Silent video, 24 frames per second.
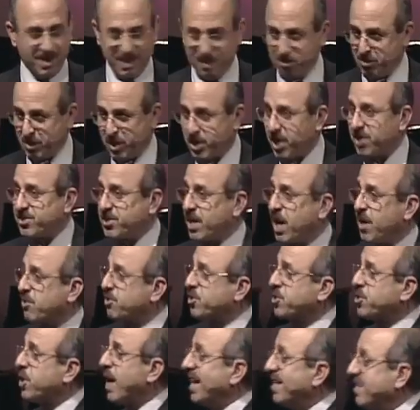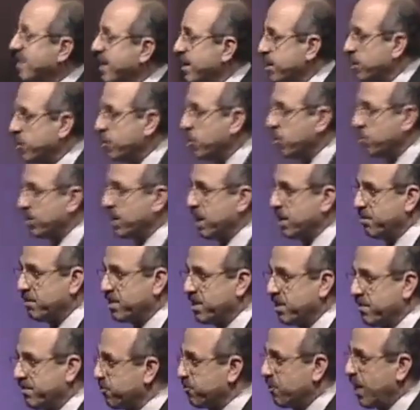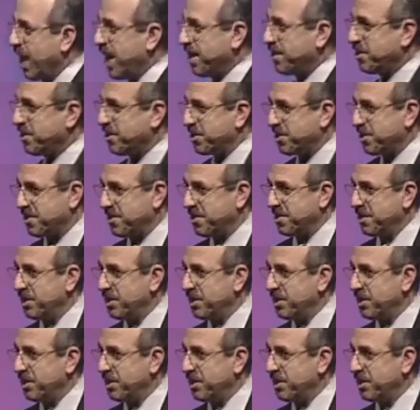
Because outside they show themselves righteous.